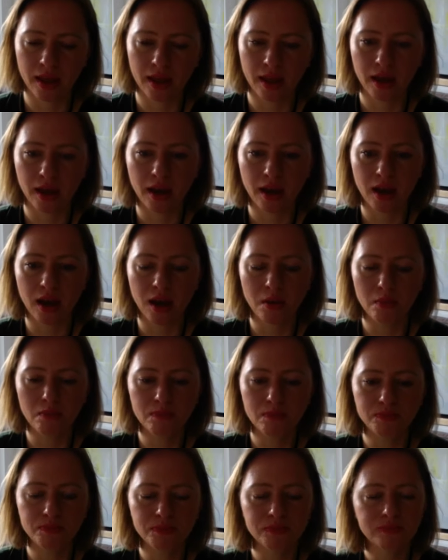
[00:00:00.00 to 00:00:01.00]

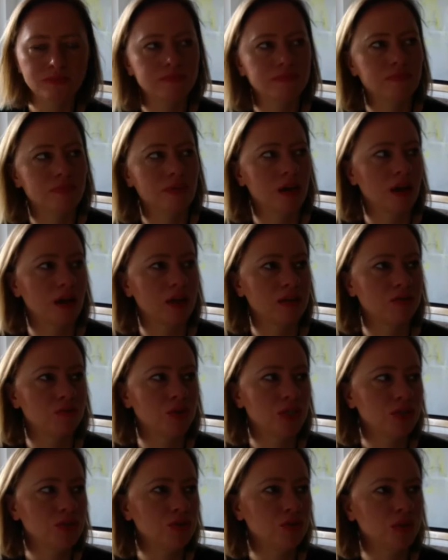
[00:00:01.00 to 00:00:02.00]
Um,
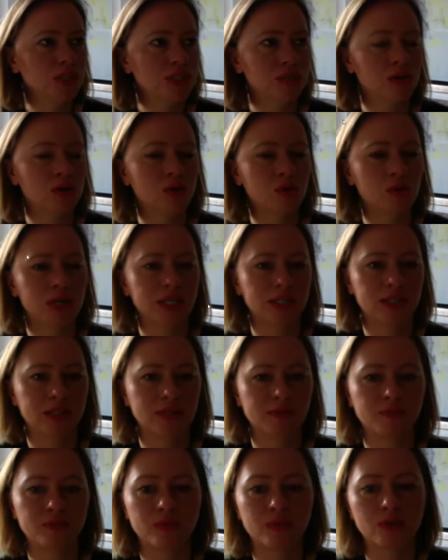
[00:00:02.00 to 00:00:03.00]
we do it
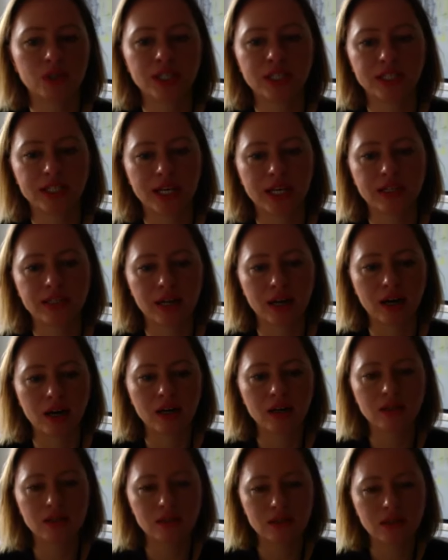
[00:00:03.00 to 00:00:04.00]
always for the
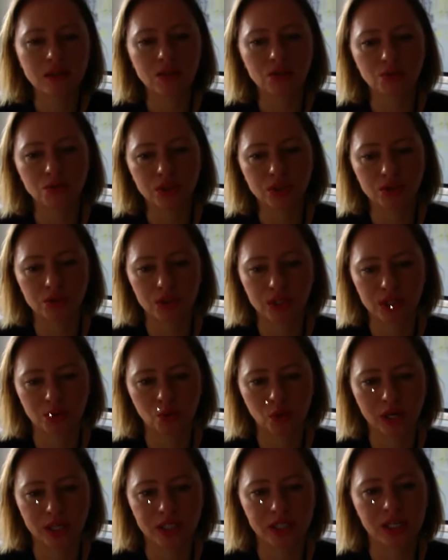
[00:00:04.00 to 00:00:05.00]
tender, so we do it
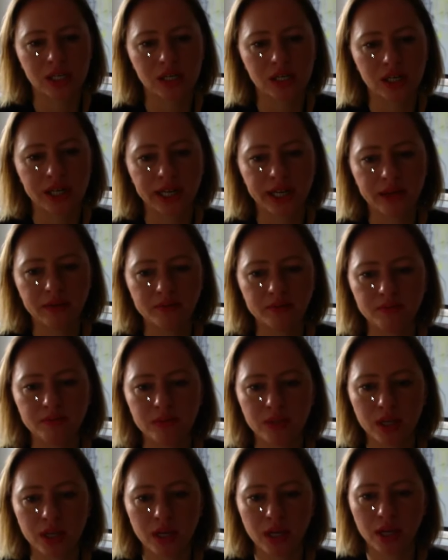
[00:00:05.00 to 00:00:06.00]
quite early.
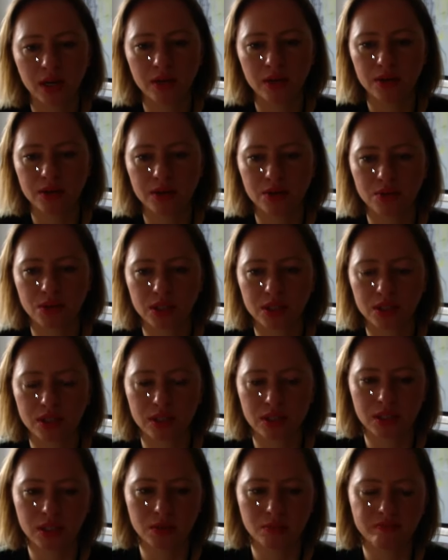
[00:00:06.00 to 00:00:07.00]
Uh, you know, the
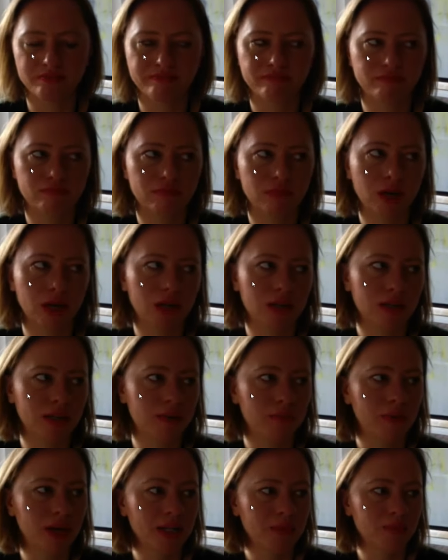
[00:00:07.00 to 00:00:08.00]
tip, uh, there
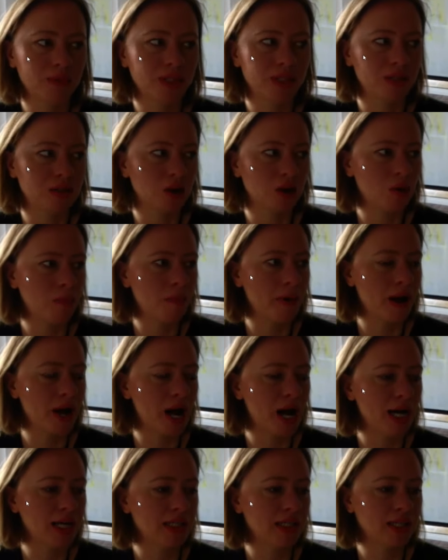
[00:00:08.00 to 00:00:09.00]
might be some
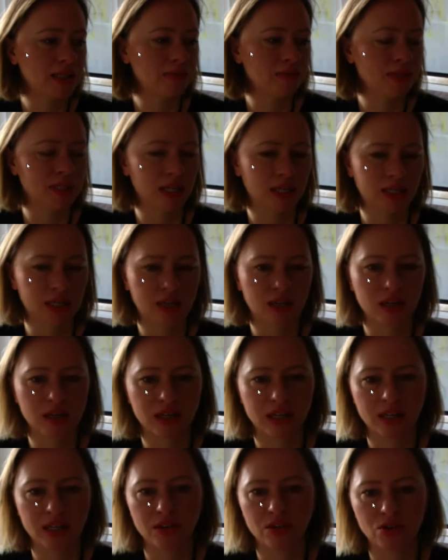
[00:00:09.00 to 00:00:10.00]
items that are
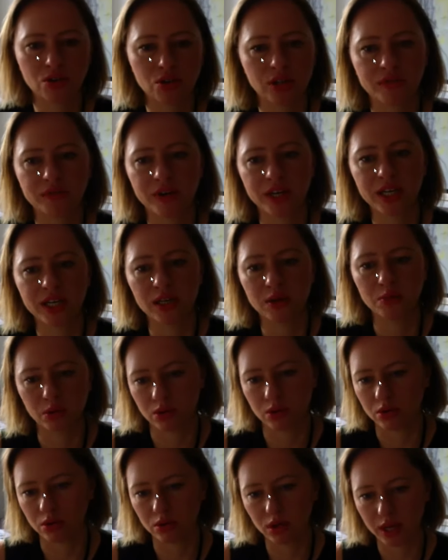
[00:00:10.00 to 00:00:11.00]
then not
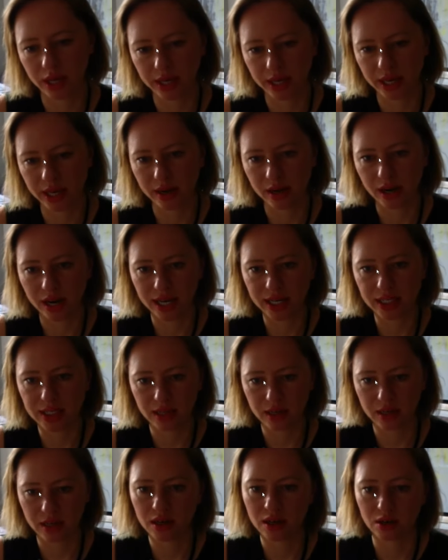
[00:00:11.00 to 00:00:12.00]
available a year
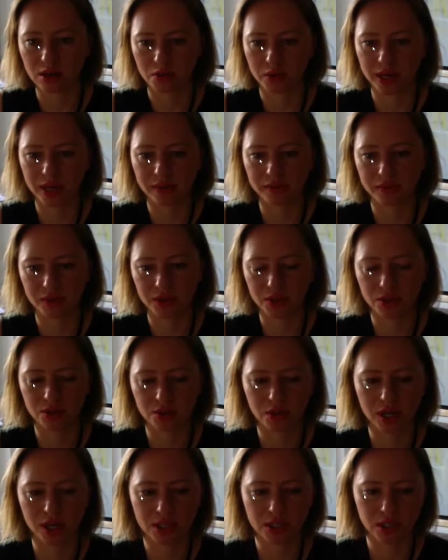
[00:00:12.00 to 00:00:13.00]
later or whenever you
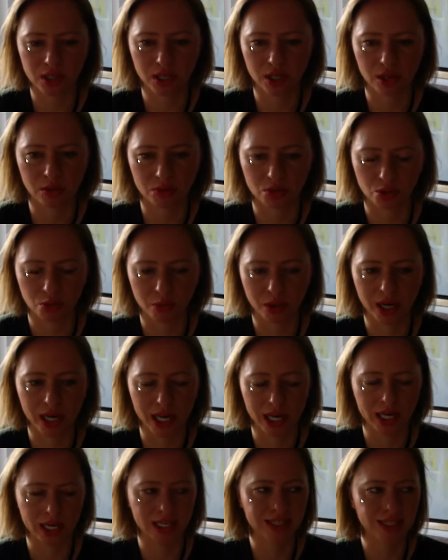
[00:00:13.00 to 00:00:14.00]
actually come to
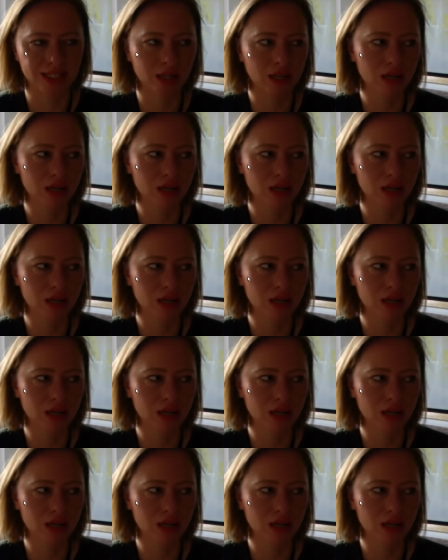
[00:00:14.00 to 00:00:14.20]
buying it,